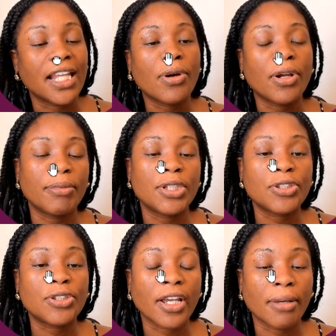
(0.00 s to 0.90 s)
Today, we're
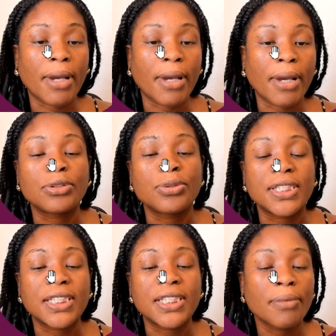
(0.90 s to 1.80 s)
going to be talking about how
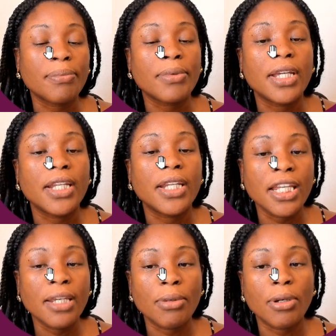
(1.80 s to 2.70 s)
to set up an
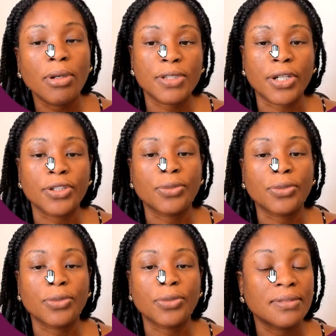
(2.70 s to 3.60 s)
email responder
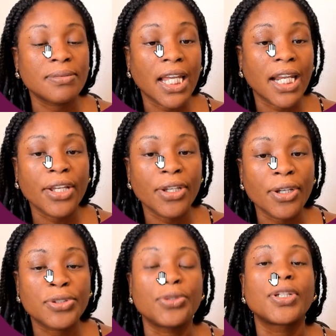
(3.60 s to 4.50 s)
with
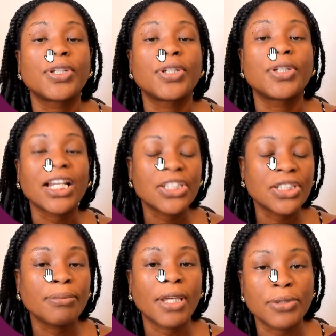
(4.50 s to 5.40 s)
System.io so you can
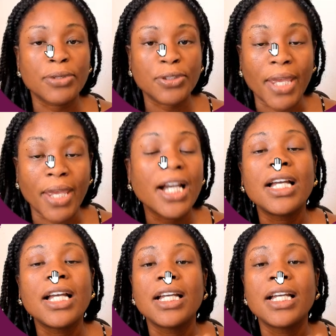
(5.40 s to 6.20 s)
actually be able to make